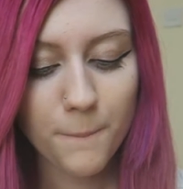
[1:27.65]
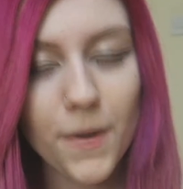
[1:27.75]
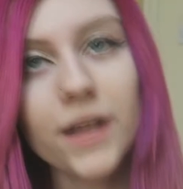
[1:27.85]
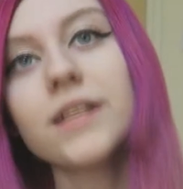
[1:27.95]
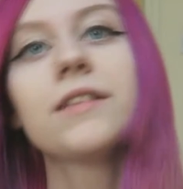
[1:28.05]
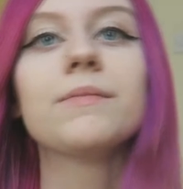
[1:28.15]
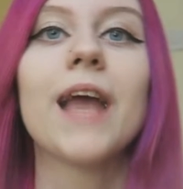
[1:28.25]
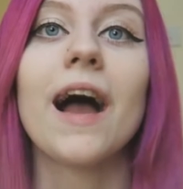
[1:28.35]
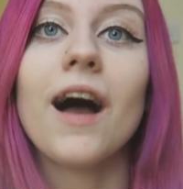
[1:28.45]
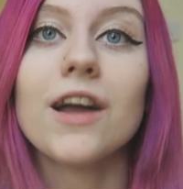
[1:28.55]
But
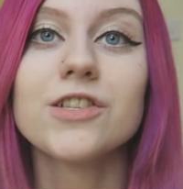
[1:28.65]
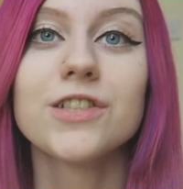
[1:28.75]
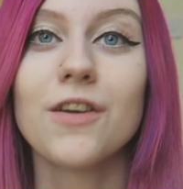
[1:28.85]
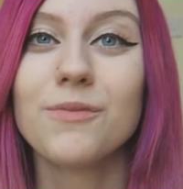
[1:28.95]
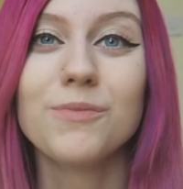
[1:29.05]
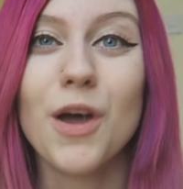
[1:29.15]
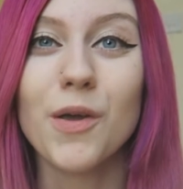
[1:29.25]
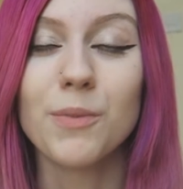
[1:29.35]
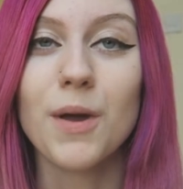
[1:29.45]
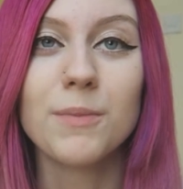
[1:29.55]
yeah, I just don't know
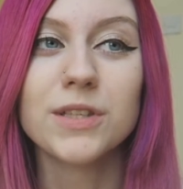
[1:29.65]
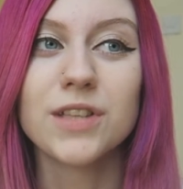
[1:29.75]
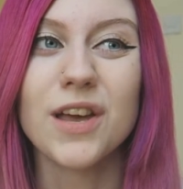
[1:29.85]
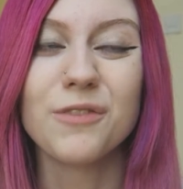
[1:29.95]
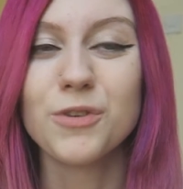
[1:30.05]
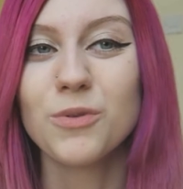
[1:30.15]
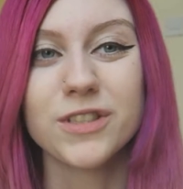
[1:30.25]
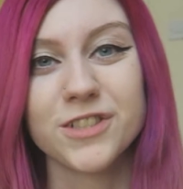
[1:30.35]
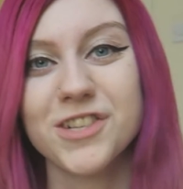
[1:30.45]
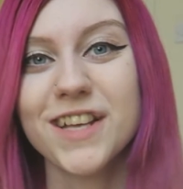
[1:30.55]
at the moment, so if you
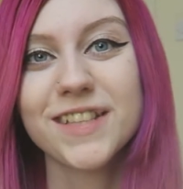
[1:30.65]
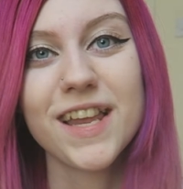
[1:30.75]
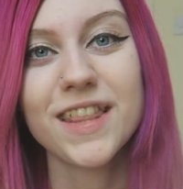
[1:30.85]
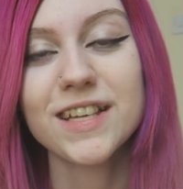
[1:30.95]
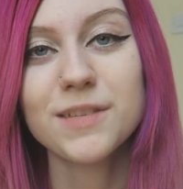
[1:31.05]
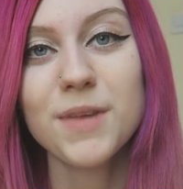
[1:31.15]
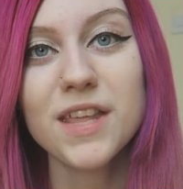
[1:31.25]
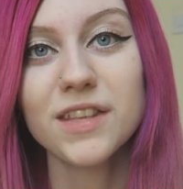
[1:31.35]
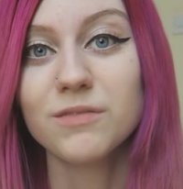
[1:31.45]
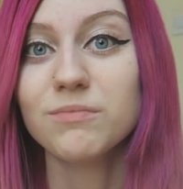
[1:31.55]
want to suggest anything to
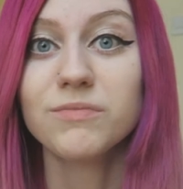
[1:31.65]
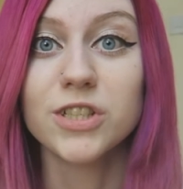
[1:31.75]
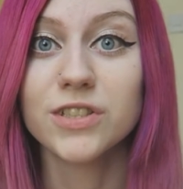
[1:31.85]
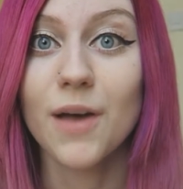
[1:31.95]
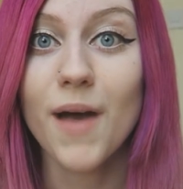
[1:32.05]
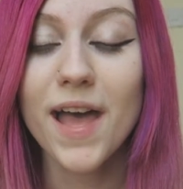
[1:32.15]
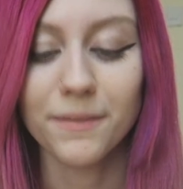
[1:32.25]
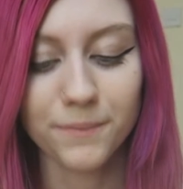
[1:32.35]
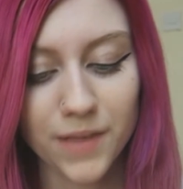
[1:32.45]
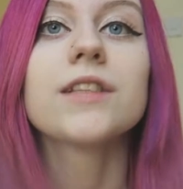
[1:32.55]
me, then just go ahead.